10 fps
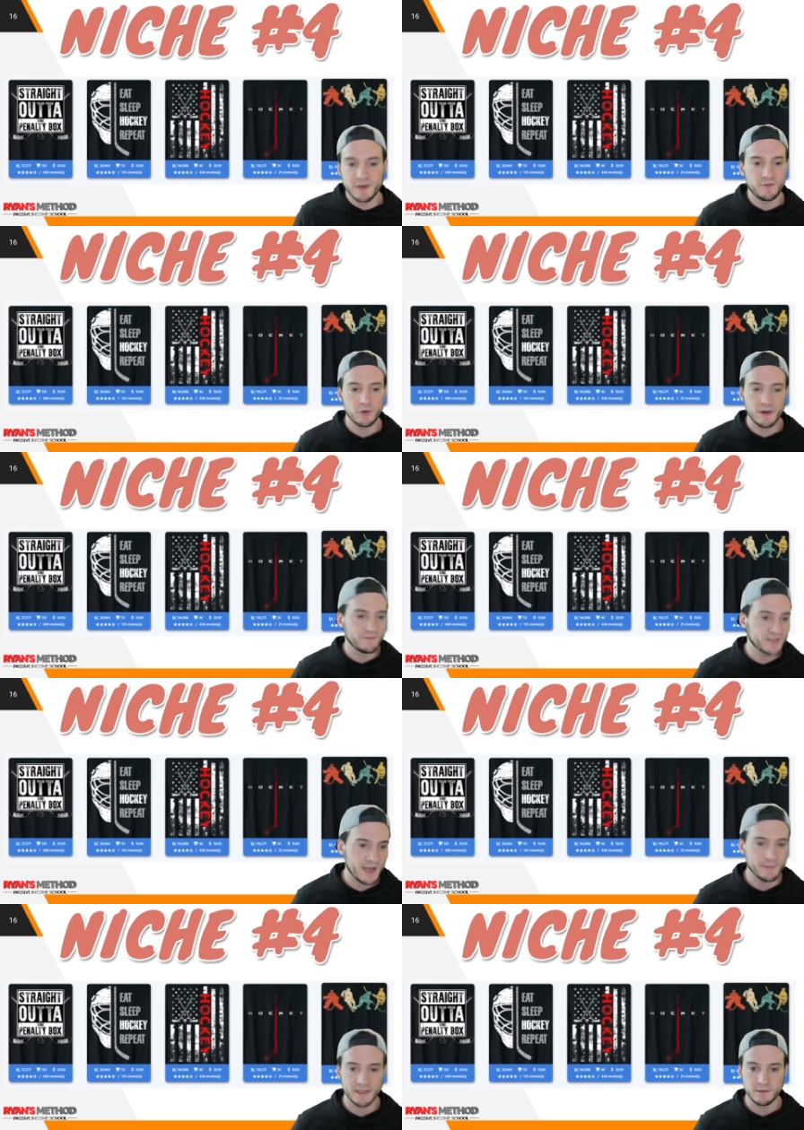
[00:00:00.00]
But if you don't have
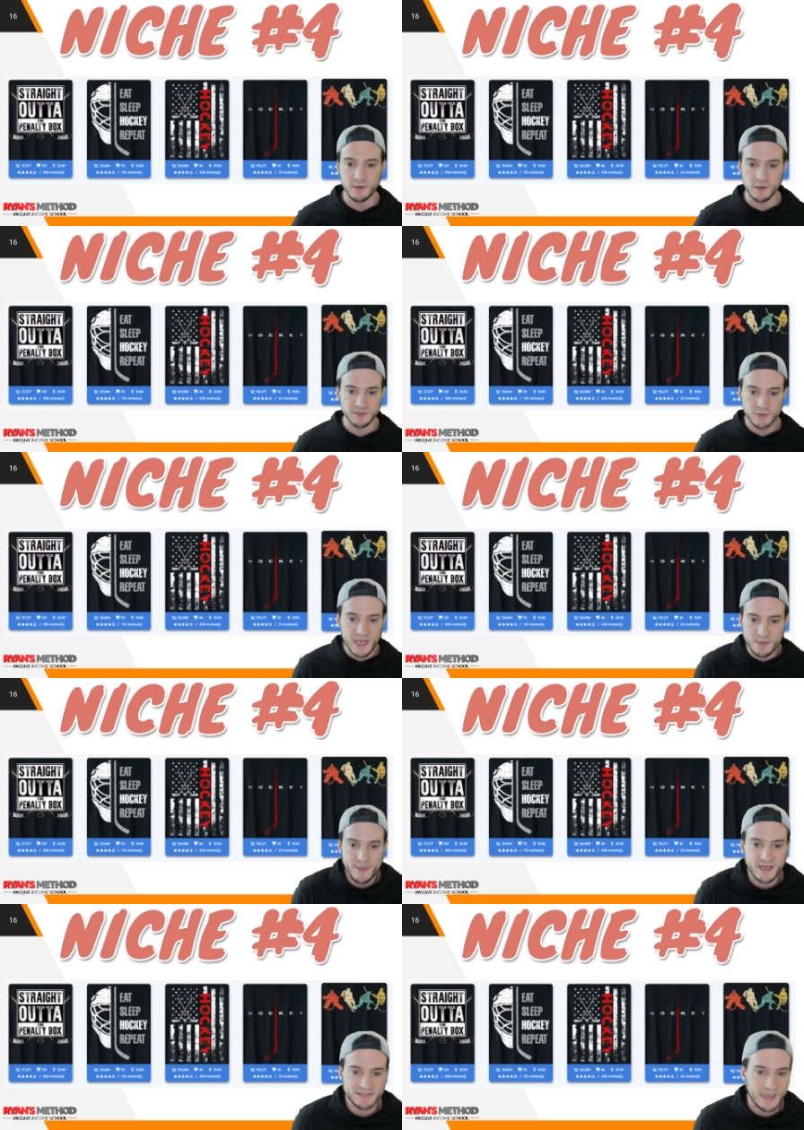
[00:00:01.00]
time, like, you know, it's okay to
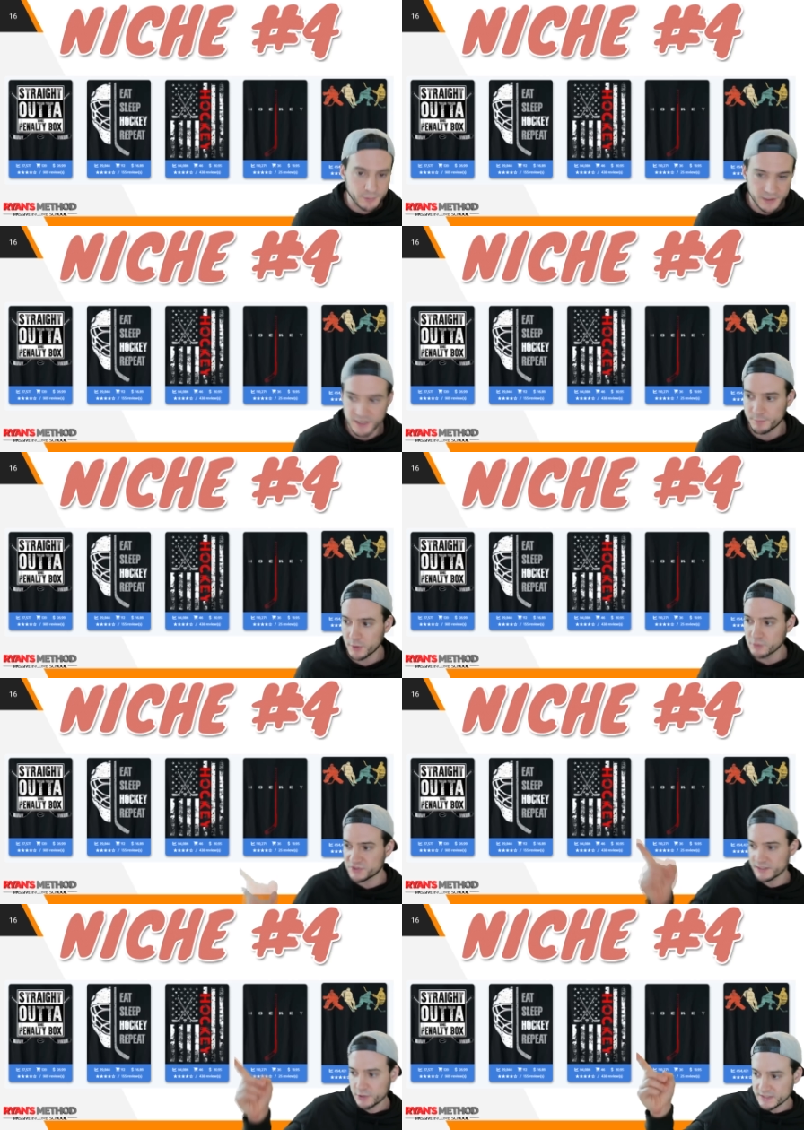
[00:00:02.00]
make a templated
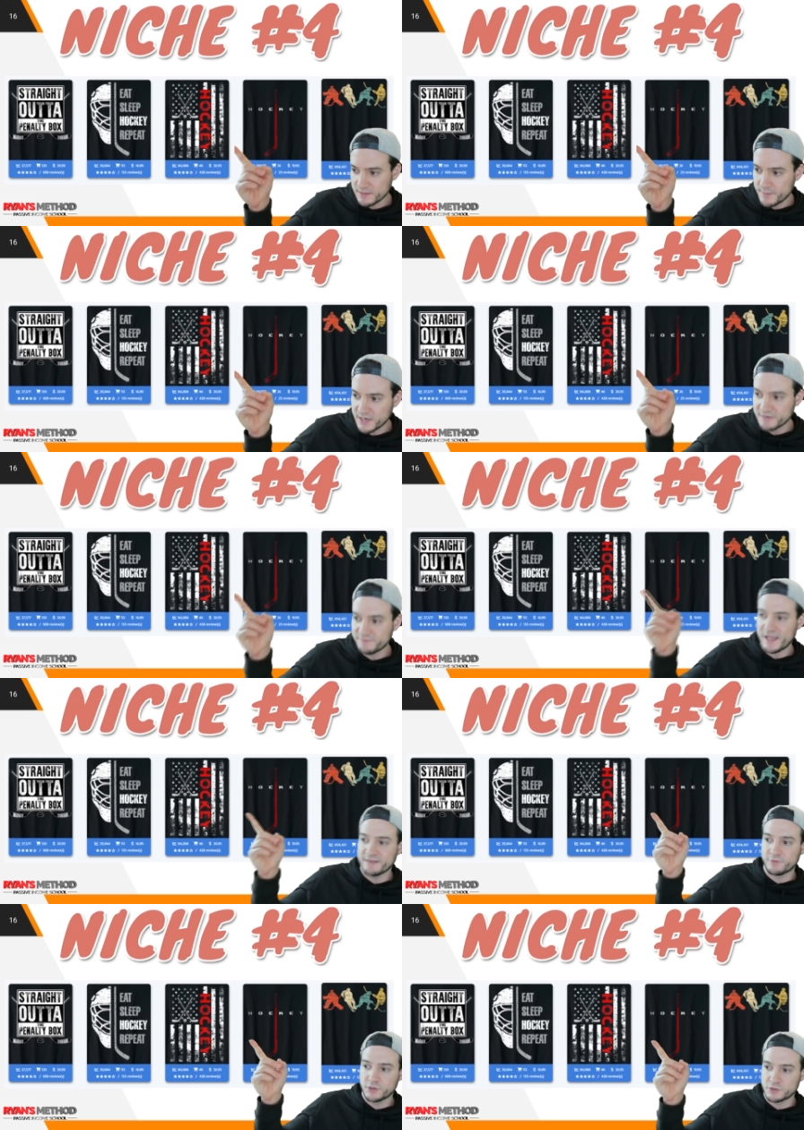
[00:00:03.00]
approach. Like, look at the American
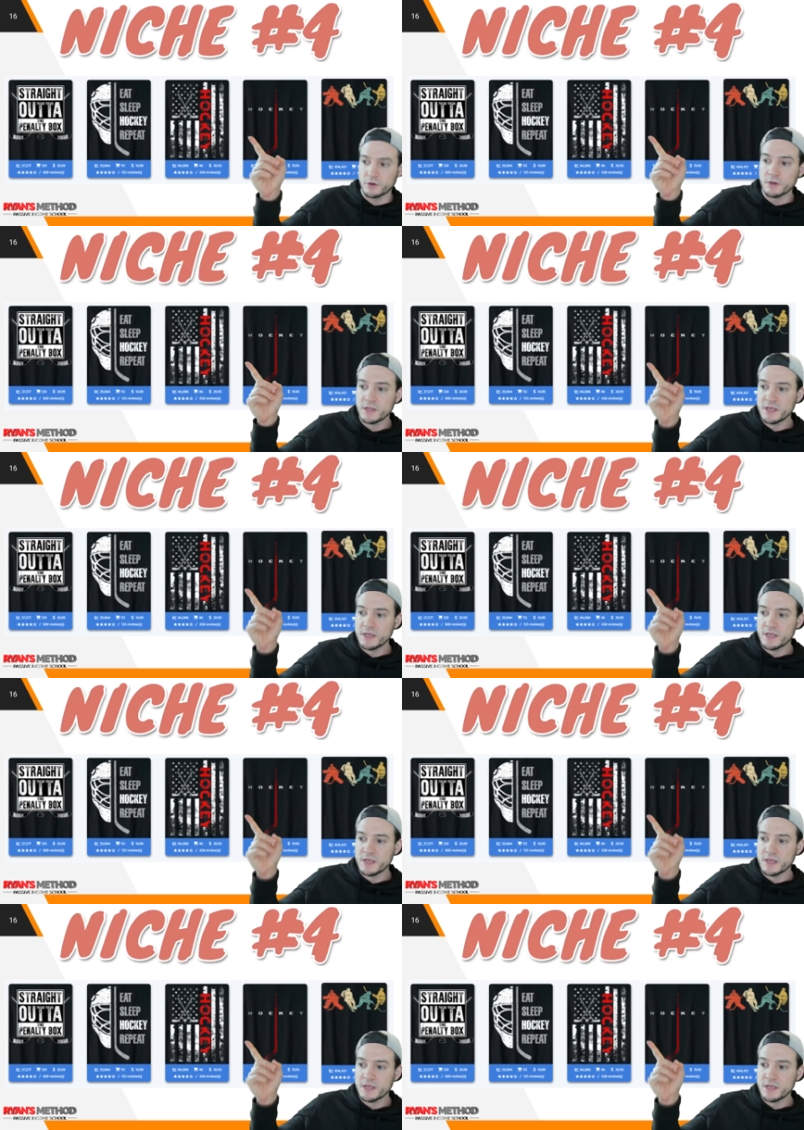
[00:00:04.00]
flag vertical.